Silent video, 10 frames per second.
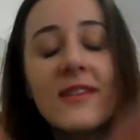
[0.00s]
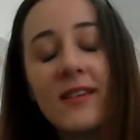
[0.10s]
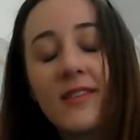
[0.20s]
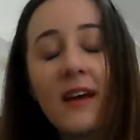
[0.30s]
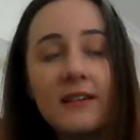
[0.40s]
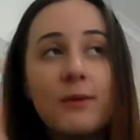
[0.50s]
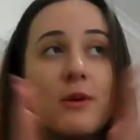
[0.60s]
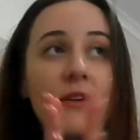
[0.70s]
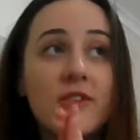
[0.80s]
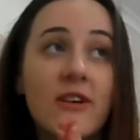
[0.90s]
That's
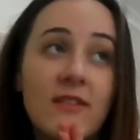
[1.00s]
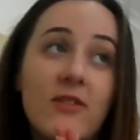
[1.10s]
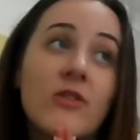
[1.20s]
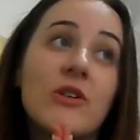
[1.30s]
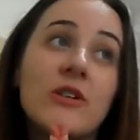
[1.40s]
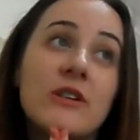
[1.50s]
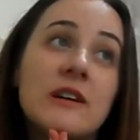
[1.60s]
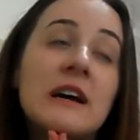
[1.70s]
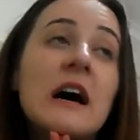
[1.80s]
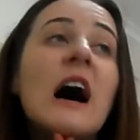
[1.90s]
exactly what I've done.
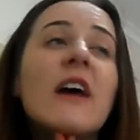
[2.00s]
So